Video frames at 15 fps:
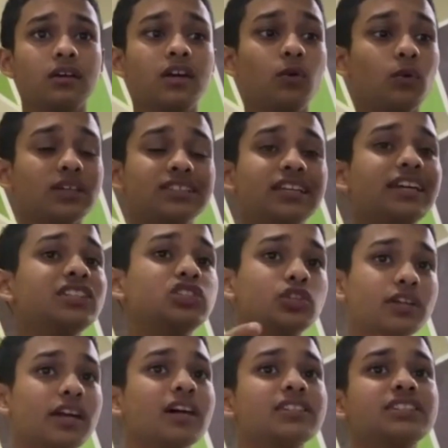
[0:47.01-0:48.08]
it was the
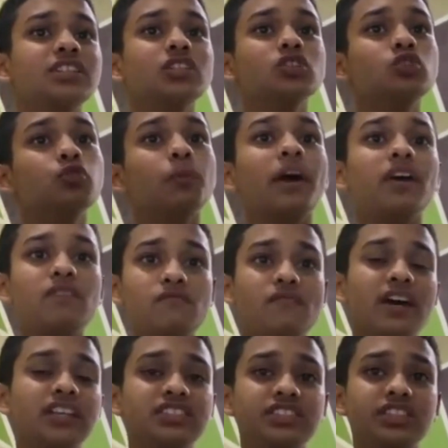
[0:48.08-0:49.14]
introduction to my
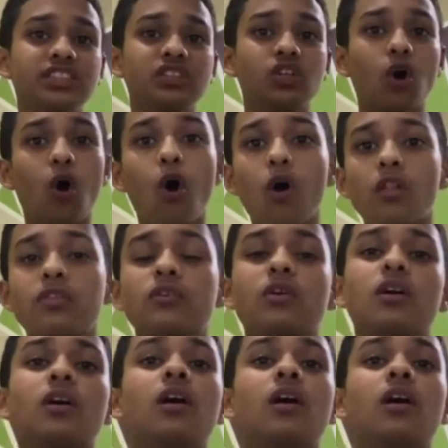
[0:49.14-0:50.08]
invention called